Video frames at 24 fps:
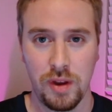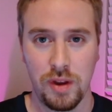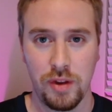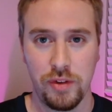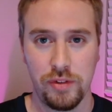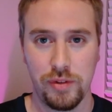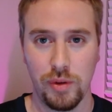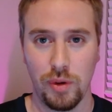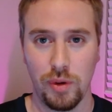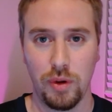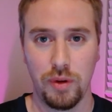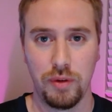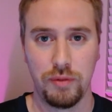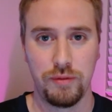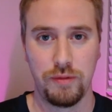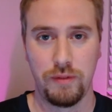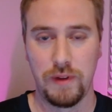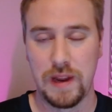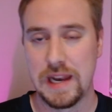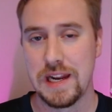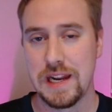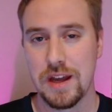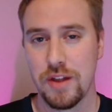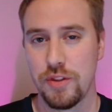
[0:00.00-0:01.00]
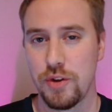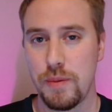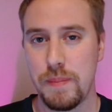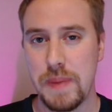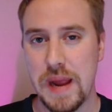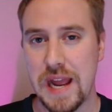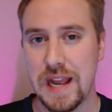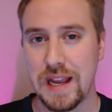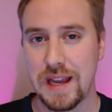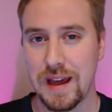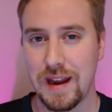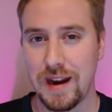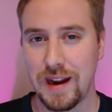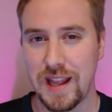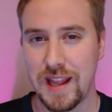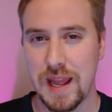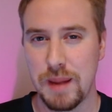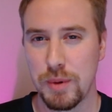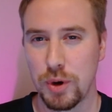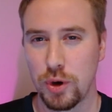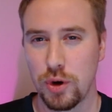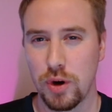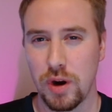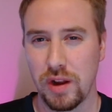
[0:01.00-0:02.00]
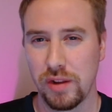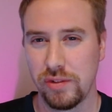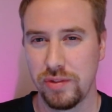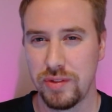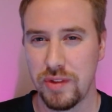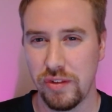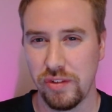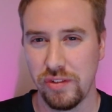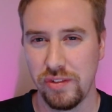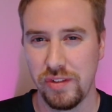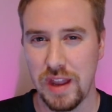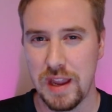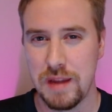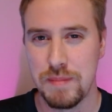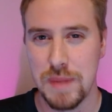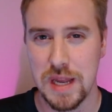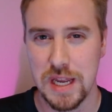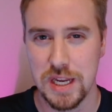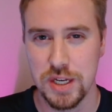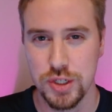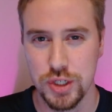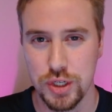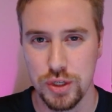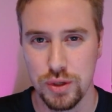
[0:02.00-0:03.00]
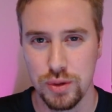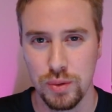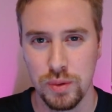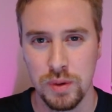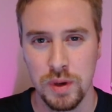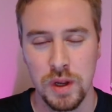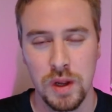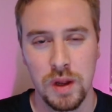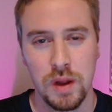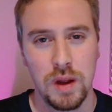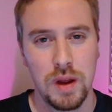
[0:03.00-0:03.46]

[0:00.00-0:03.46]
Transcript: So if any other bank kind of came across this same issue,